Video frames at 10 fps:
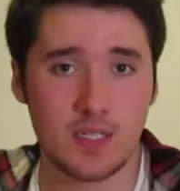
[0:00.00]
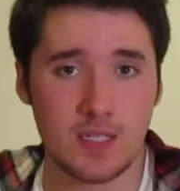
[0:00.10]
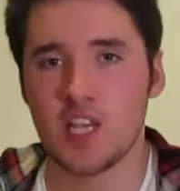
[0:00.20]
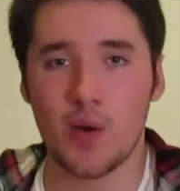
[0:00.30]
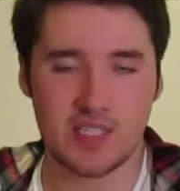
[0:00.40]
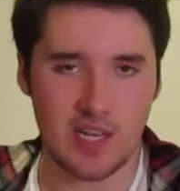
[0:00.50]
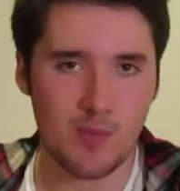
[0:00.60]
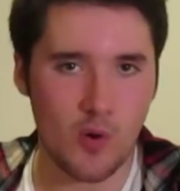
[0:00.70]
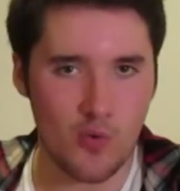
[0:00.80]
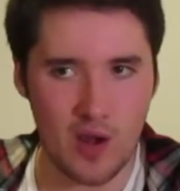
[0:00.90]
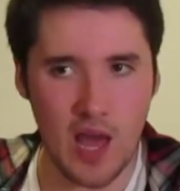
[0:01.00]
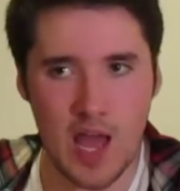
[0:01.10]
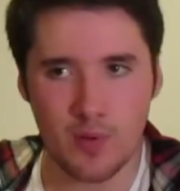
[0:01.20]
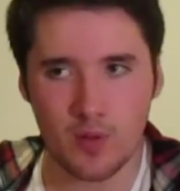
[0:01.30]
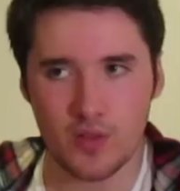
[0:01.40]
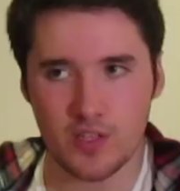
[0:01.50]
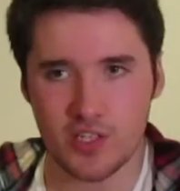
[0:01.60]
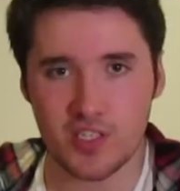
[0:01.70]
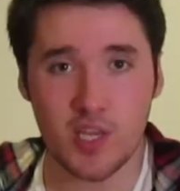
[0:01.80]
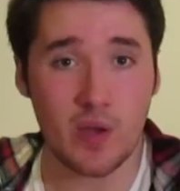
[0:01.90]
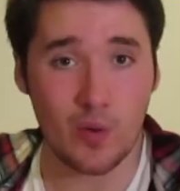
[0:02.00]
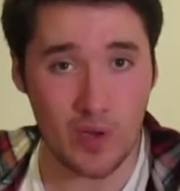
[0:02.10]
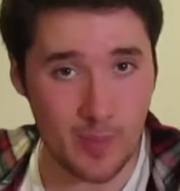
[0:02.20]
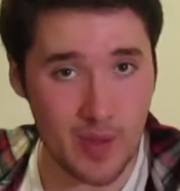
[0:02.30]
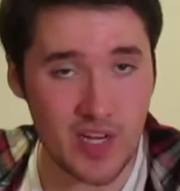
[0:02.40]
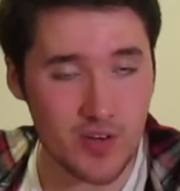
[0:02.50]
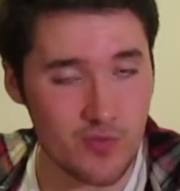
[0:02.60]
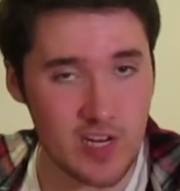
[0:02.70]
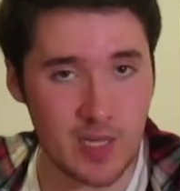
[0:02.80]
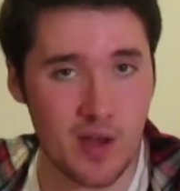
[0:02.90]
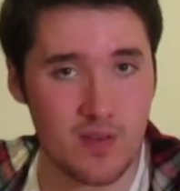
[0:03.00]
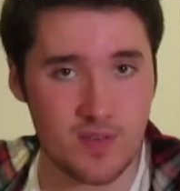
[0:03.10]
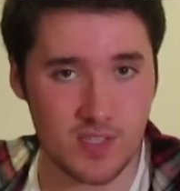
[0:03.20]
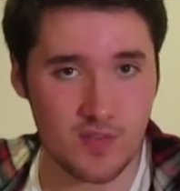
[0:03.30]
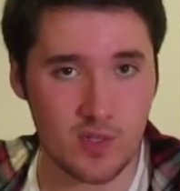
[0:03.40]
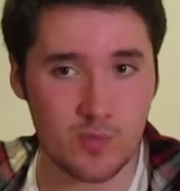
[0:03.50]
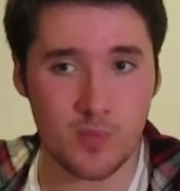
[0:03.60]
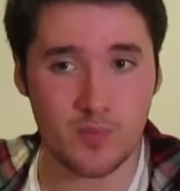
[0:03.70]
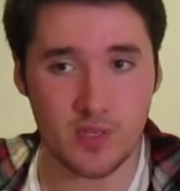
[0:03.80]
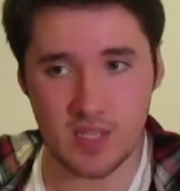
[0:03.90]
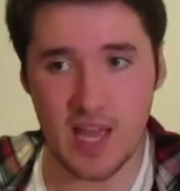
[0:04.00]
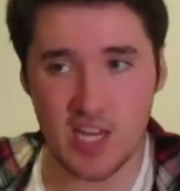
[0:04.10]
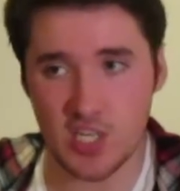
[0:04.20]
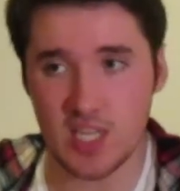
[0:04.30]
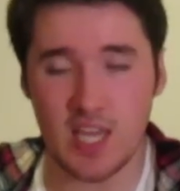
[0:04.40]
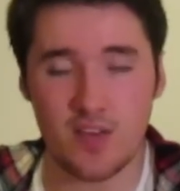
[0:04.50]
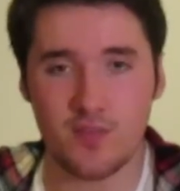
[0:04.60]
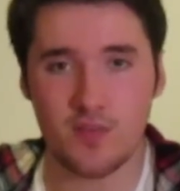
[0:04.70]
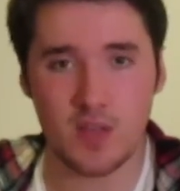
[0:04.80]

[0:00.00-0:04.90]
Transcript: So it's a lot more reliable than just going on Wikipedia and reading about a philosophical problem, because they actually give